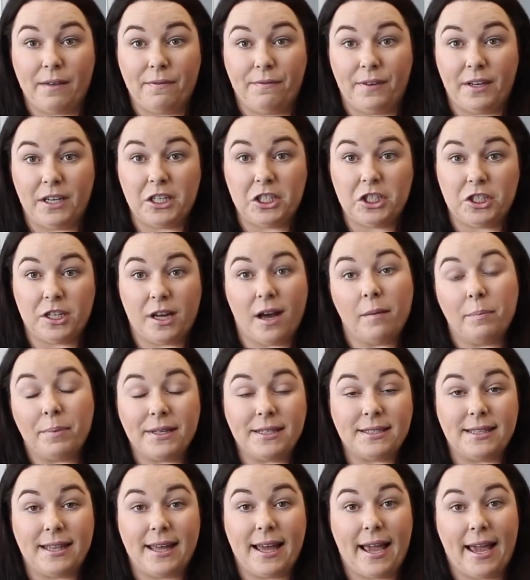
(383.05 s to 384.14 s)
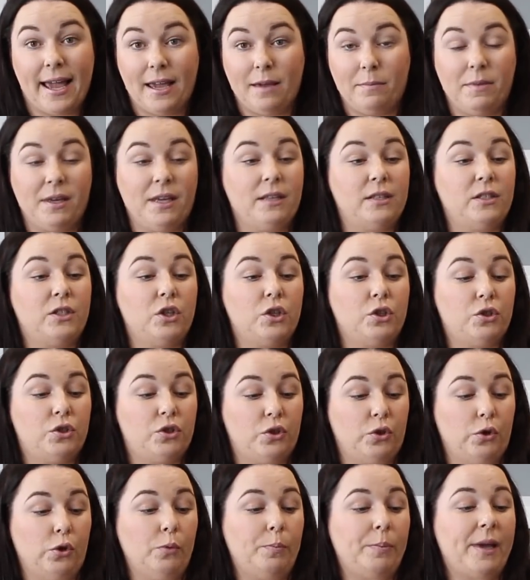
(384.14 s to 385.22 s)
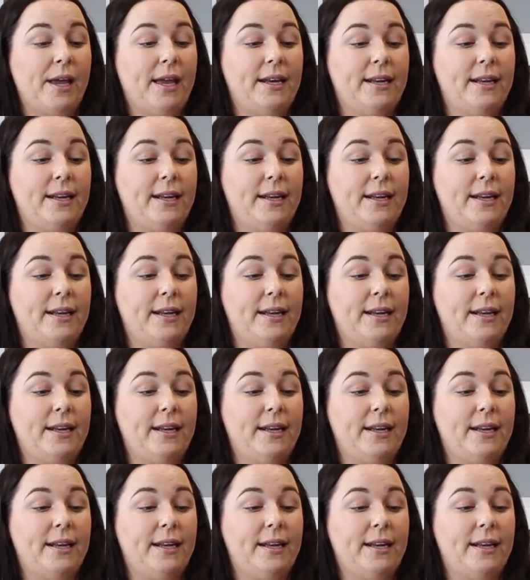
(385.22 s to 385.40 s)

I finished up is the Amy's soup.